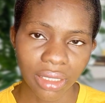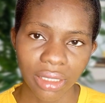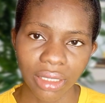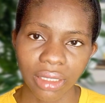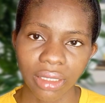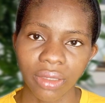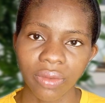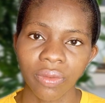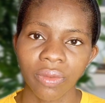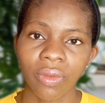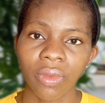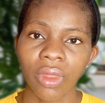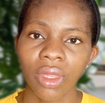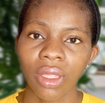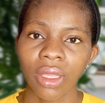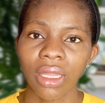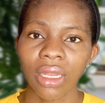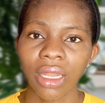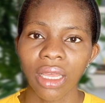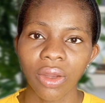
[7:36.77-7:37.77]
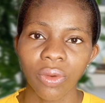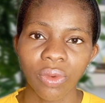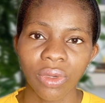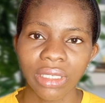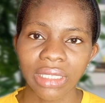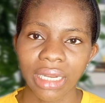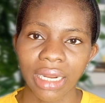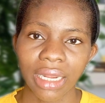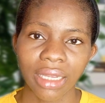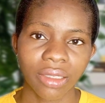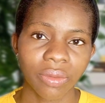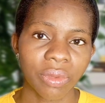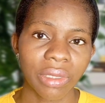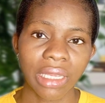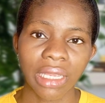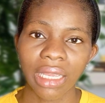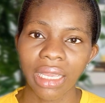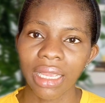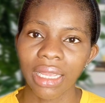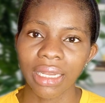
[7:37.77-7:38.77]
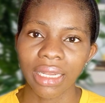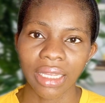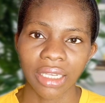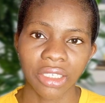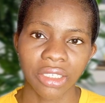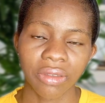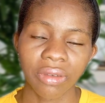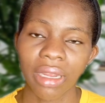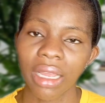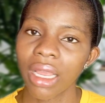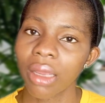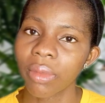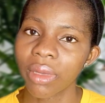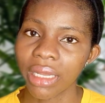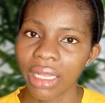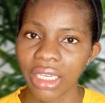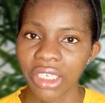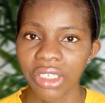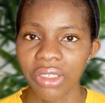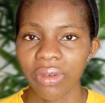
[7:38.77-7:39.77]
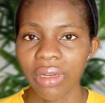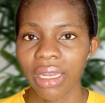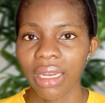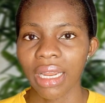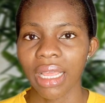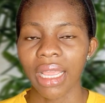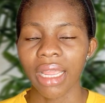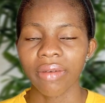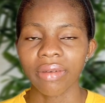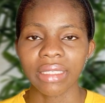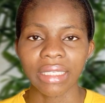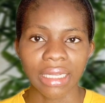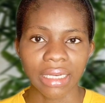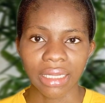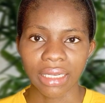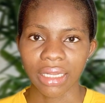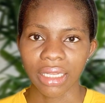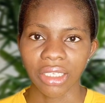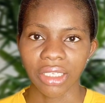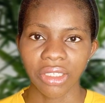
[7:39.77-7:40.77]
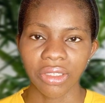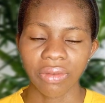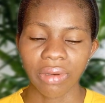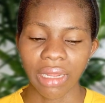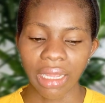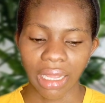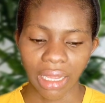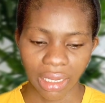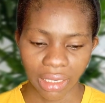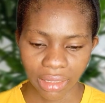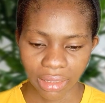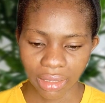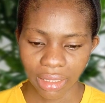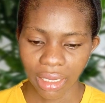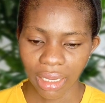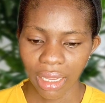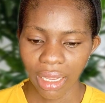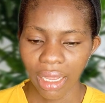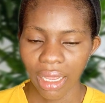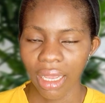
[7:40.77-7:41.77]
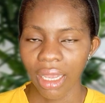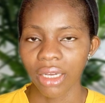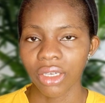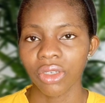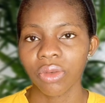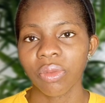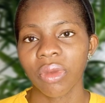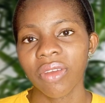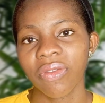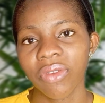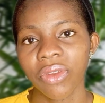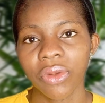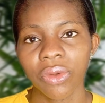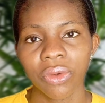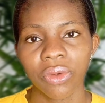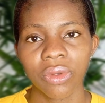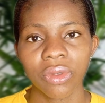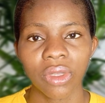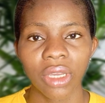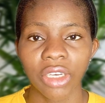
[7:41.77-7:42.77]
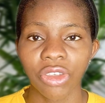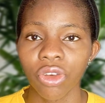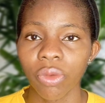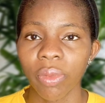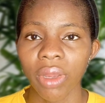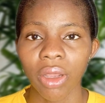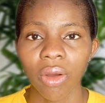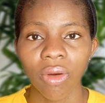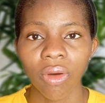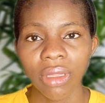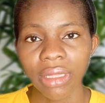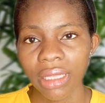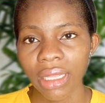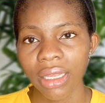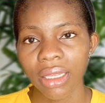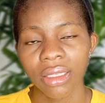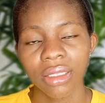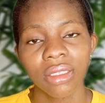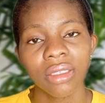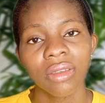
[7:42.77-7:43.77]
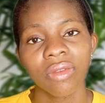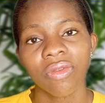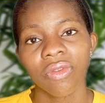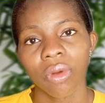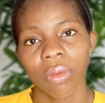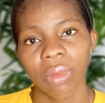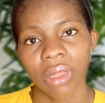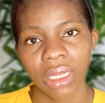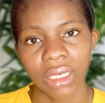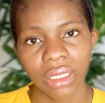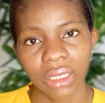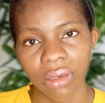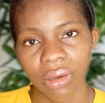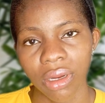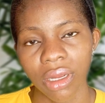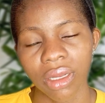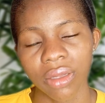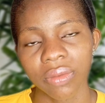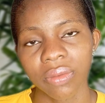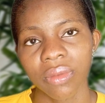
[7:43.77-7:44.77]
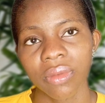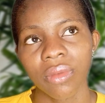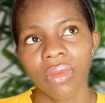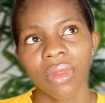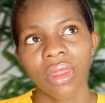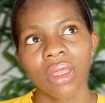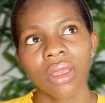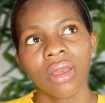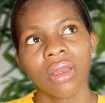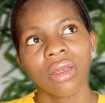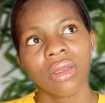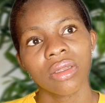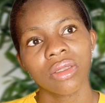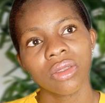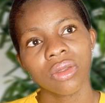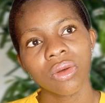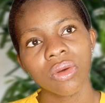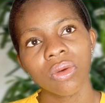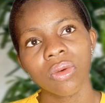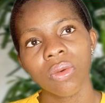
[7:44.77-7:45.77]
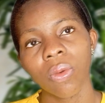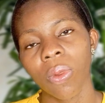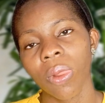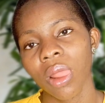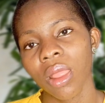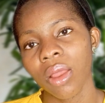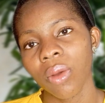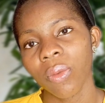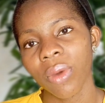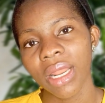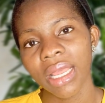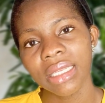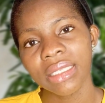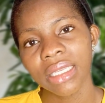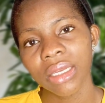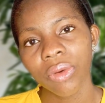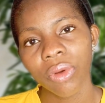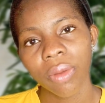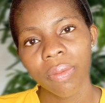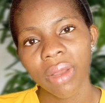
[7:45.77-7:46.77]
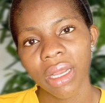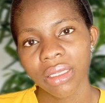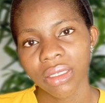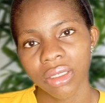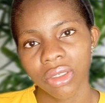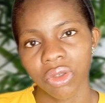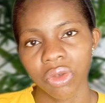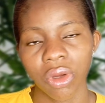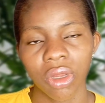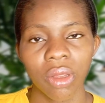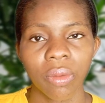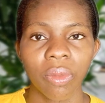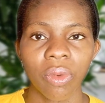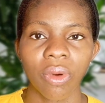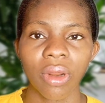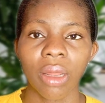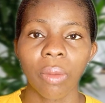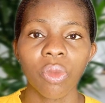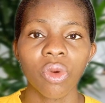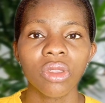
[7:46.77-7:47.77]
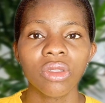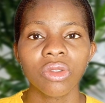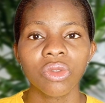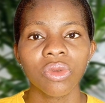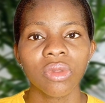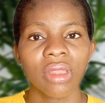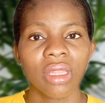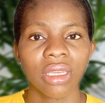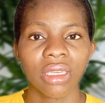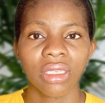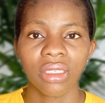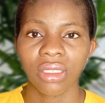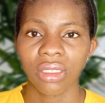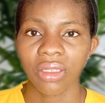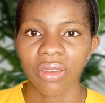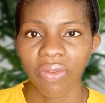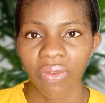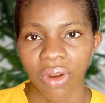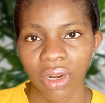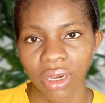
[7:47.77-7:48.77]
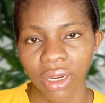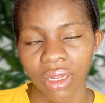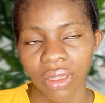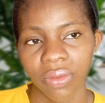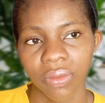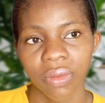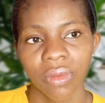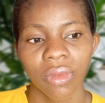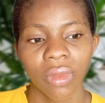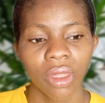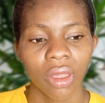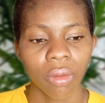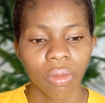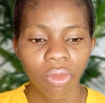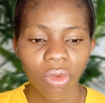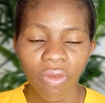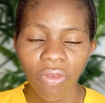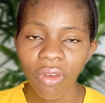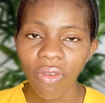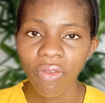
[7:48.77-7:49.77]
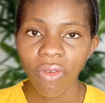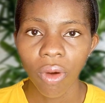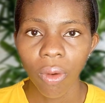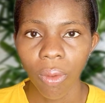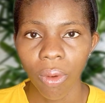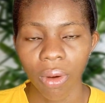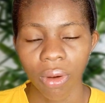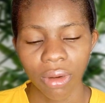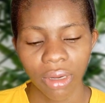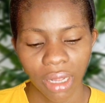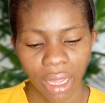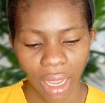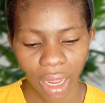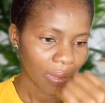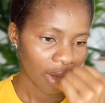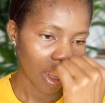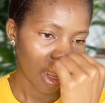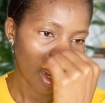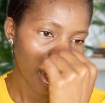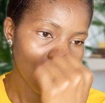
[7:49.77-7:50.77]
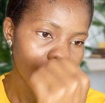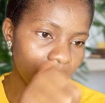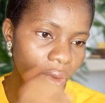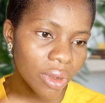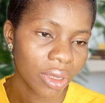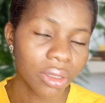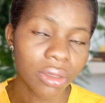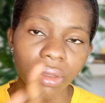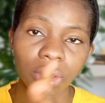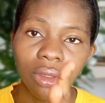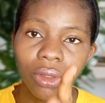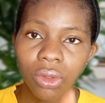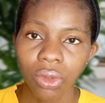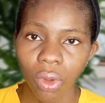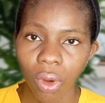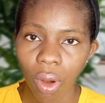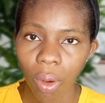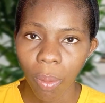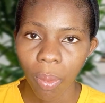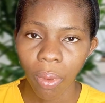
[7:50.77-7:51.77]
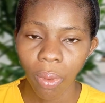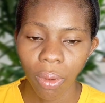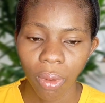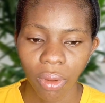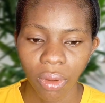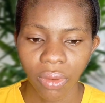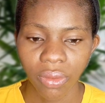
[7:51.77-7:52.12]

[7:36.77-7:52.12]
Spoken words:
is language that I speak here in Nigeria. I'm a Nigerian. I reside in Nigeria, and I shoot my videos, I drop my content from Nigeria. So when I say going back to the drawing board, I'm going to do things differently. Moving forward, I am going to stop